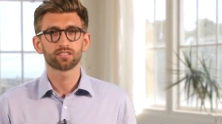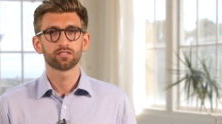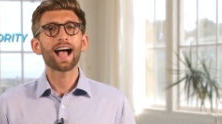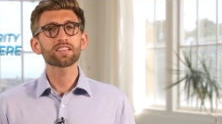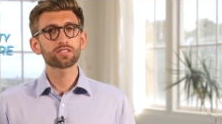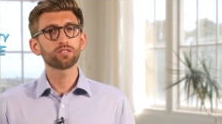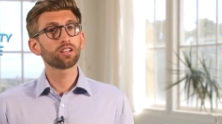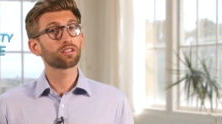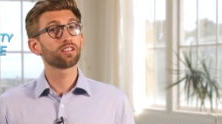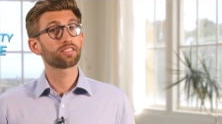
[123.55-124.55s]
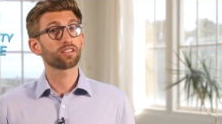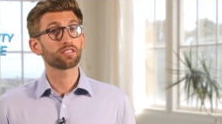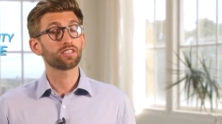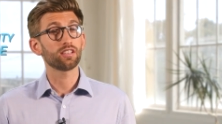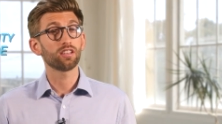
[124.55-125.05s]
Ask your local
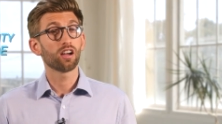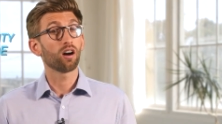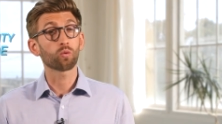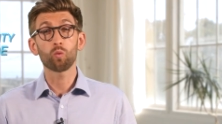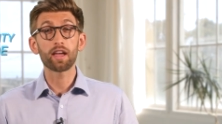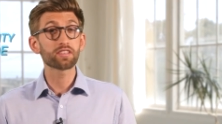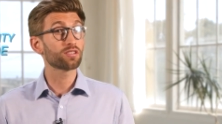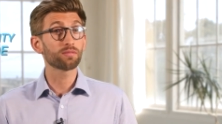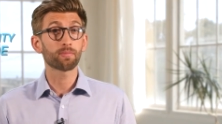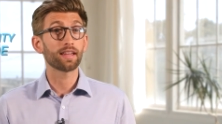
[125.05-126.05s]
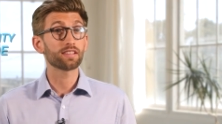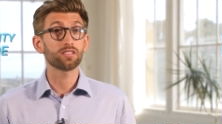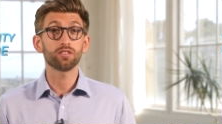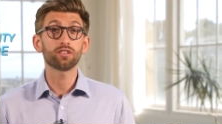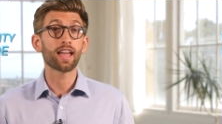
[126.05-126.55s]
authority on where's a good place that
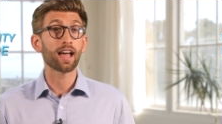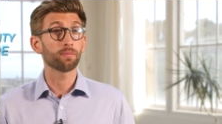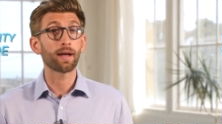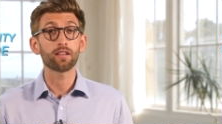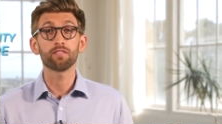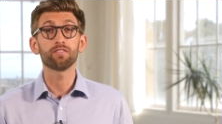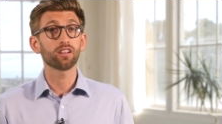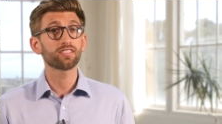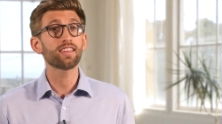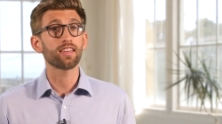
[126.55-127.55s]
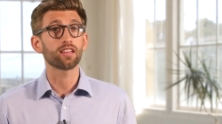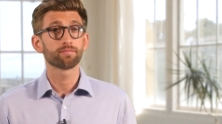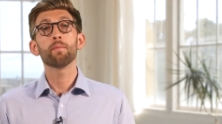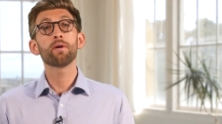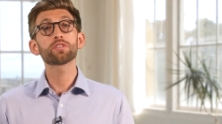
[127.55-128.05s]
you could help out and volunteer.
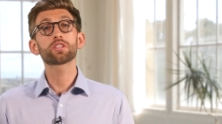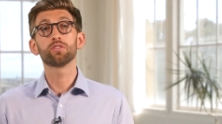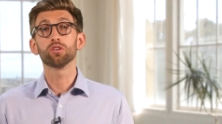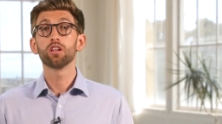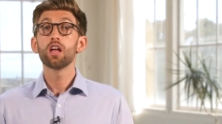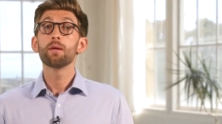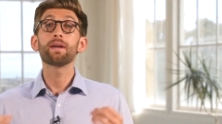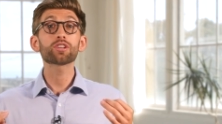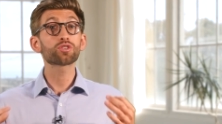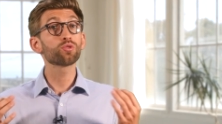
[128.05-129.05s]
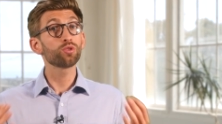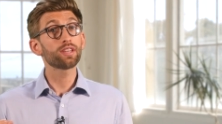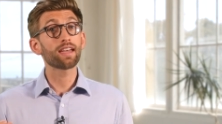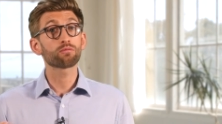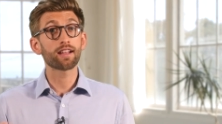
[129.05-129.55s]
And most of all, make sure you
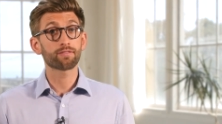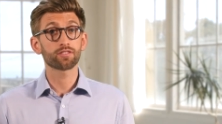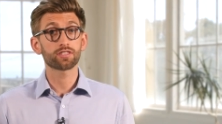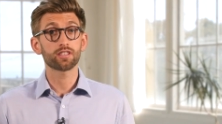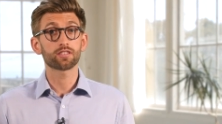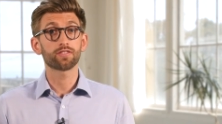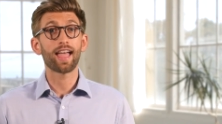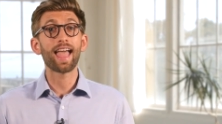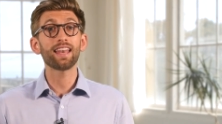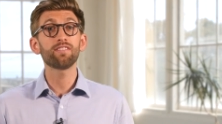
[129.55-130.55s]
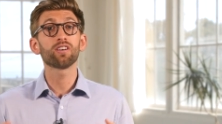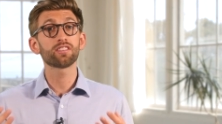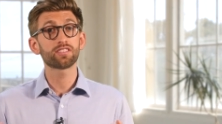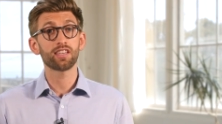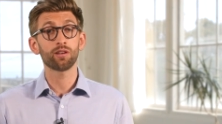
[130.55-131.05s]
get references for any
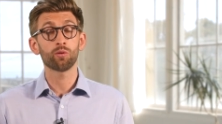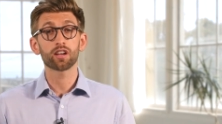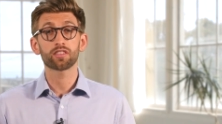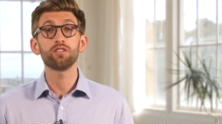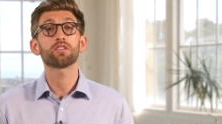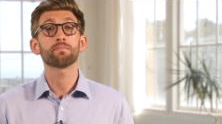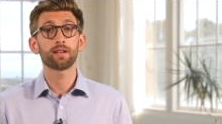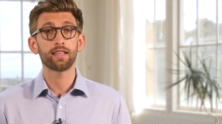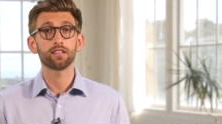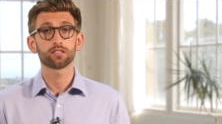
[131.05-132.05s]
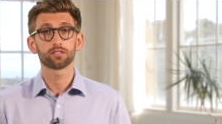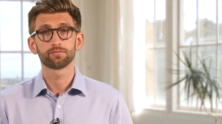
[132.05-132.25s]
volunteer work that you complete.